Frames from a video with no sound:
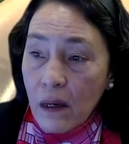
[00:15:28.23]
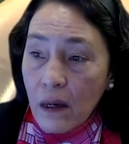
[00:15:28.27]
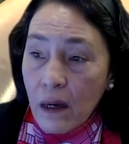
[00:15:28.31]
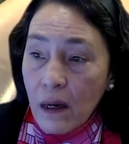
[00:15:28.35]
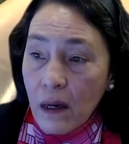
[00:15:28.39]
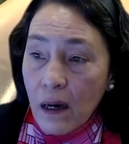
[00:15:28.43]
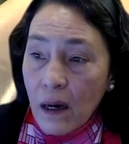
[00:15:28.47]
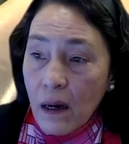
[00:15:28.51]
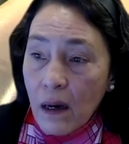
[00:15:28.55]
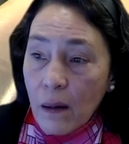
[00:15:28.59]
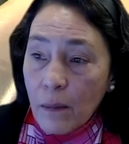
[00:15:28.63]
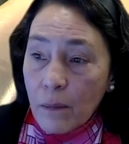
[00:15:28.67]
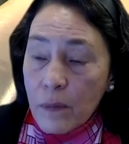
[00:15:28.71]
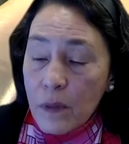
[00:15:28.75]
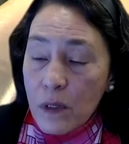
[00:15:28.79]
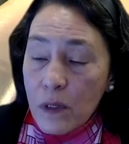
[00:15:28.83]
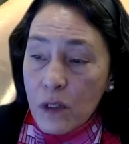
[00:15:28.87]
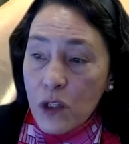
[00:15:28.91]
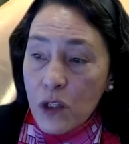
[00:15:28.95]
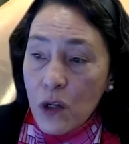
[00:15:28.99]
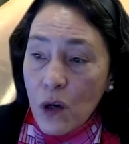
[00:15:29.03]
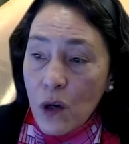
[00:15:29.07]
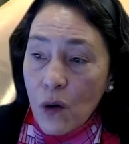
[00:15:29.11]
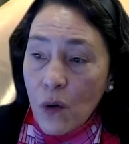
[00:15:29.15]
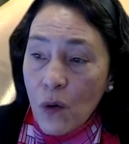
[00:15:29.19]
Um,
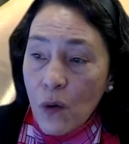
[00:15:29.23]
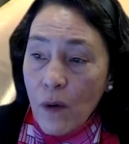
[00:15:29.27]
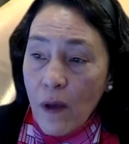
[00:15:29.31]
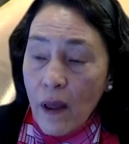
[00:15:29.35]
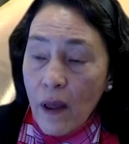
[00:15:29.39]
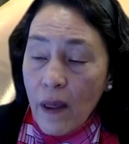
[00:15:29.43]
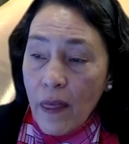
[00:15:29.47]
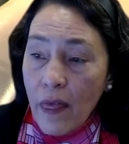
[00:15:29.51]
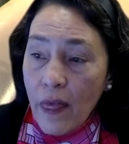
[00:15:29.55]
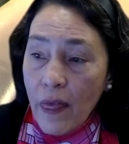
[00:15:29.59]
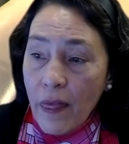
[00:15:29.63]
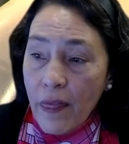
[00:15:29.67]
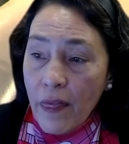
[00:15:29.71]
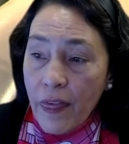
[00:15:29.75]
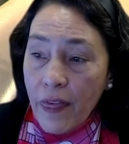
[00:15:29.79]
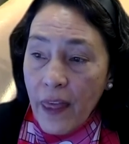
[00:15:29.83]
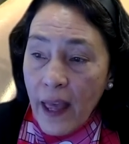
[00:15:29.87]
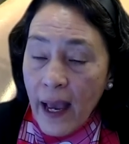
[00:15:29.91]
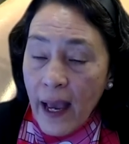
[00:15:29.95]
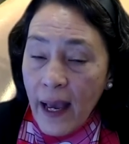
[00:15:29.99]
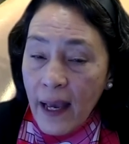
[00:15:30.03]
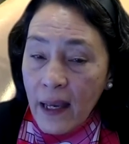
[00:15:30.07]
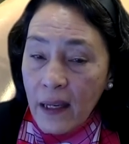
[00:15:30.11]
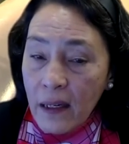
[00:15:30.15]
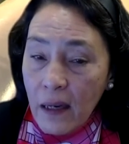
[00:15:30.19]
so
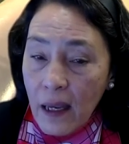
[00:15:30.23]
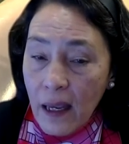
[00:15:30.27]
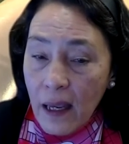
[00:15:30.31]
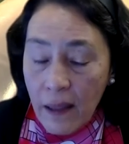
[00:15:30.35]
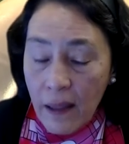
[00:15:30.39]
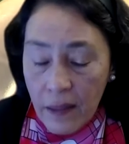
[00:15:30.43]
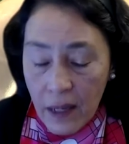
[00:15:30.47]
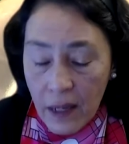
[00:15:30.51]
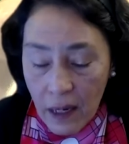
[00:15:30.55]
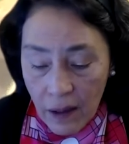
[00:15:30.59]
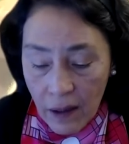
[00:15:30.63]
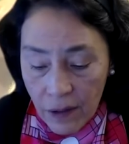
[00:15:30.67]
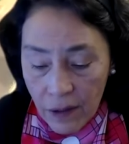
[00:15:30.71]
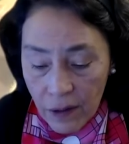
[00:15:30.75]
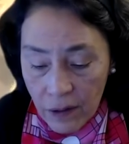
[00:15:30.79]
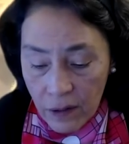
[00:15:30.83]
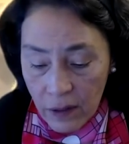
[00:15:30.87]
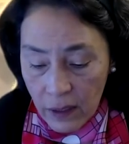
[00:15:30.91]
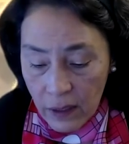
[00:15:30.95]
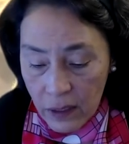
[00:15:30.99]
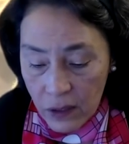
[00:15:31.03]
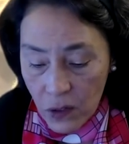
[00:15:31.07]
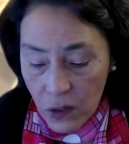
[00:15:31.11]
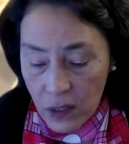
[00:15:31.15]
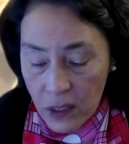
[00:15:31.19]
that and the other
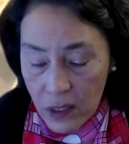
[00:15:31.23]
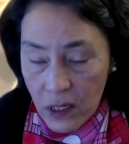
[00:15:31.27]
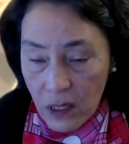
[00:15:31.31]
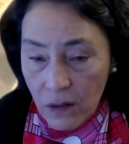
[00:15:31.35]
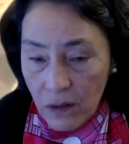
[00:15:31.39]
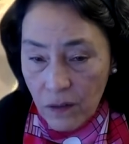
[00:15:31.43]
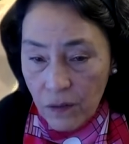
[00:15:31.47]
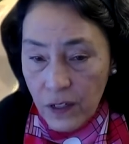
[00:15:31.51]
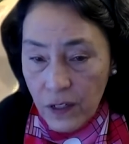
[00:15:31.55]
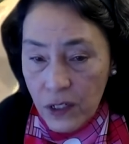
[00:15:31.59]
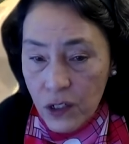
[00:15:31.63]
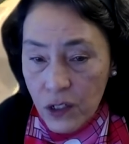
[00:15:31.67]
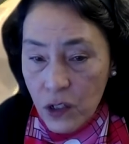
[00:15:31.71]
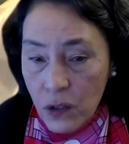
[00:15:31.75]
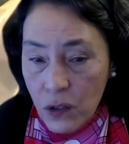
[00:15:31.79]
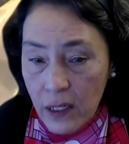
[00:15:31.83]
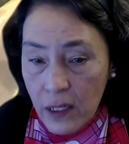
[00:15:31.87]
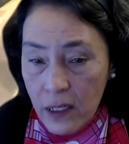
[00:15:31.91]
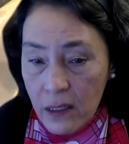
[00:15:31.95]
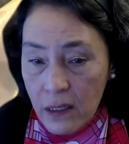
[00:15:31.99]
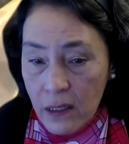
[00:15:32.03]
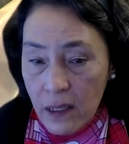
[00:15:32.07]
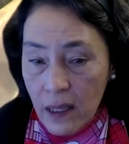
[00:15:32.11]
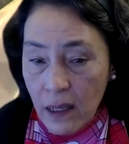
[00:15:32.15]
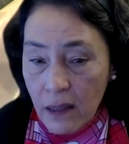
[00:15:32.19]
interesting feature
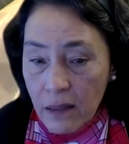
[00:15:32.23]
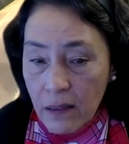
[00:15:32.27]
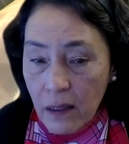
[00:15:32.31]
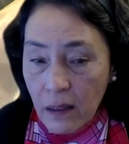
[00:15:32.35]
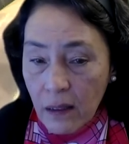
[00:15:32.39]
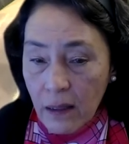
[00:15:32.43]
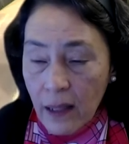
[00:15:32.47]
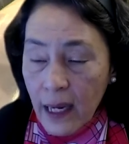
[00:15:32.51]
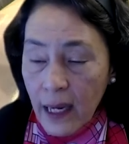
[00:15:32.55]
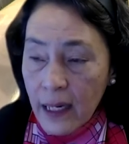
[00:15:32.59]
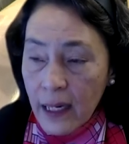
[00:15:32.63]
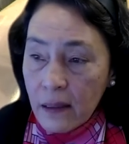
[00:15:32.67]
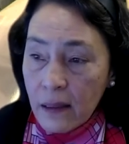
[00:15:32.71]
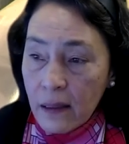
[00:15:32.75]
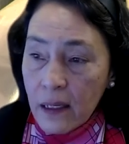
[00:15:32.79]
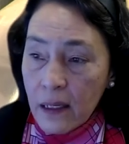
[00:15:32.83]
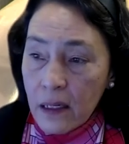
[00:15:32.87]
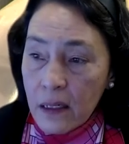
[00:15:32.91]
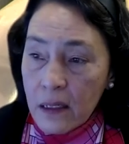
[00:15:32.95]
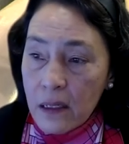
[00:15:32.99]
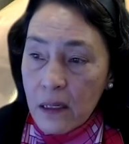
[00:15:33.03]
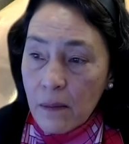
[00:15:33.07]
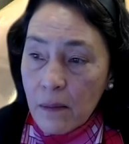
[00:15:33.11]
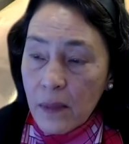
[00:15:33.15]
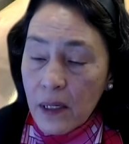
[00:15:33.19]
is that the light that
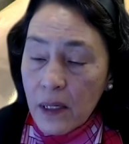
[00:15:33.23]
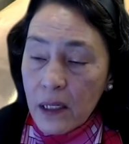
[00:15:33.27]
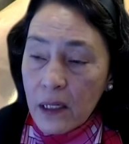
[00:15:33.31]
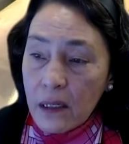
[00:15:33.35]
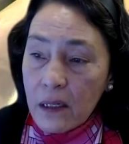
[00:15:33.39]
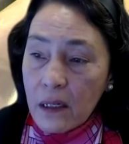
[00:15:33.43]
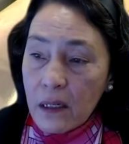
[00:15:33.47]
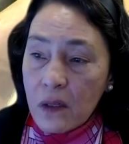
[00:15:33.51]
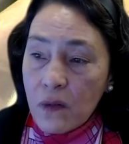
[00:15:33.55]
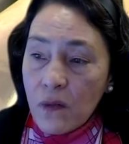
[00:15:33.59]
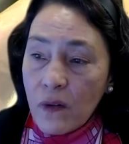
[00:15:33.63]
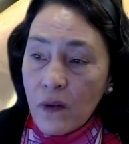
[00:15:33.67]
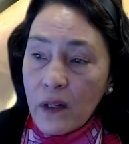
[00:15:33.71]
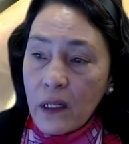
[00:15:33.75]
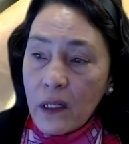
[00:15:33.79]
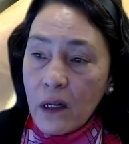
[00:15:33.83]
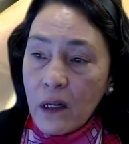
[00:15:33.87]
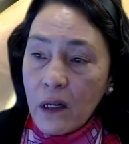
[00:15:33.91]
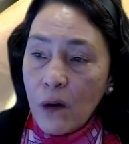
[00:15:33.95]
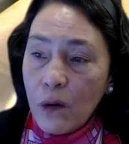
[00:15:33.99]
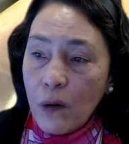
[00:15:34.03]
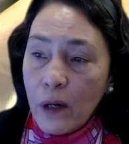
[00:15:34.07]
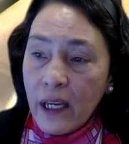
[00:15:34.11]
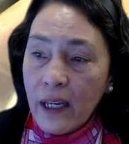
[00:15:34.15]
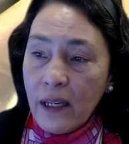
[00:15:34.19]
is emitted, it's very
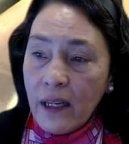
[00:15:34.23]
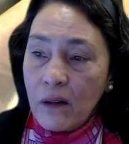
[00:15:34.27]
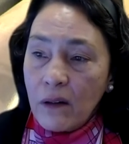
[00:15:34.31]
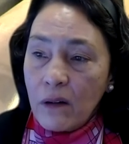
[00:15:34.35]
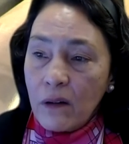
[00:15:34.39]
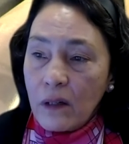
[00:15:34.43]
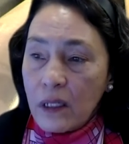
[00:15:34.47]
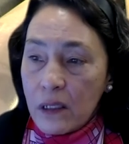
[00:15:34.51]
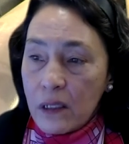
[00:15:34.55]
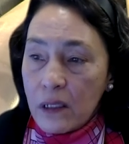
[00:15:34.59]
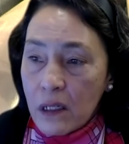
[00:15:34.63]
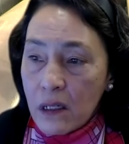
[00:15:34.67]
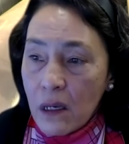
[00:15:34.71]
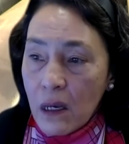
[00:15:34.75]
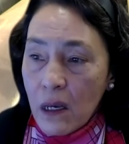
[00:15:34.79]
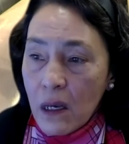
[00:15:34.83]
coherent